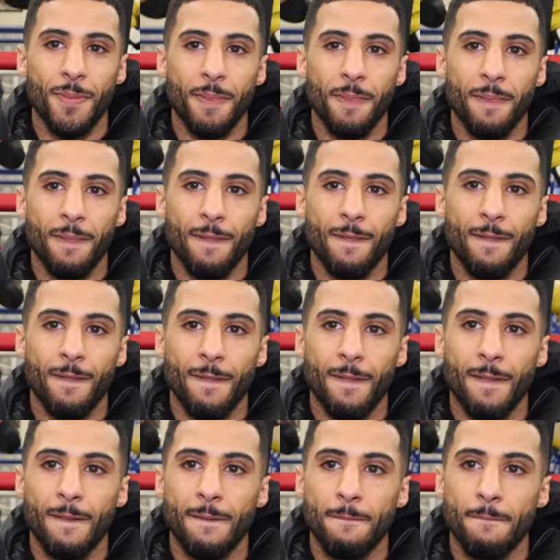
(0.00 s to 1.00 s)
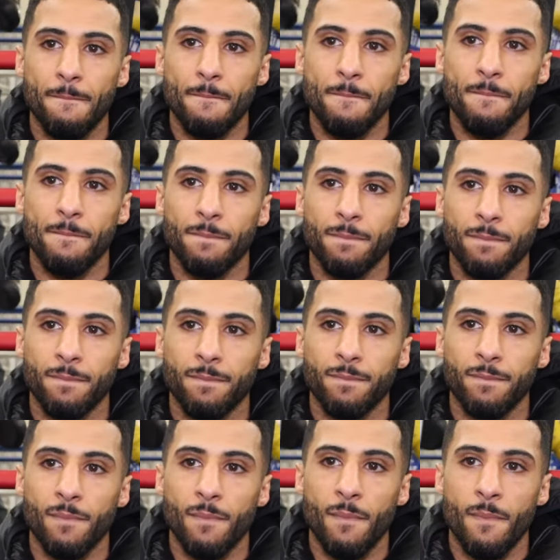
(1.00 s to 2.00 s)
Yeah, there's definitely a few in here
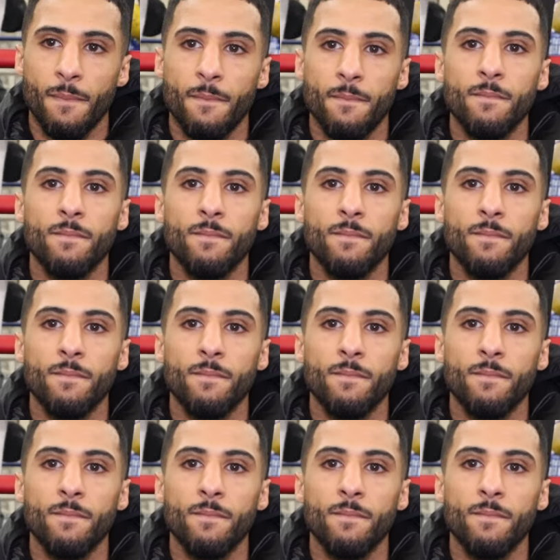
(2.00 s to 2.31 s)
today.